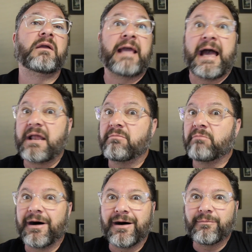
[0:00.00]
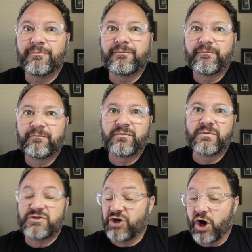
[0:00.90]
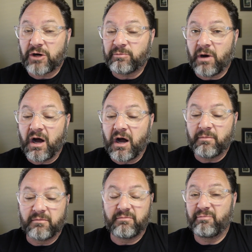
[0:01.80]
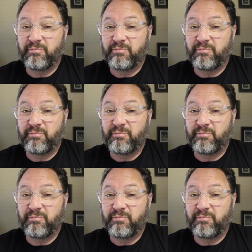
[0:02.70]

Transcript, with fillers: cat mom, dog mom,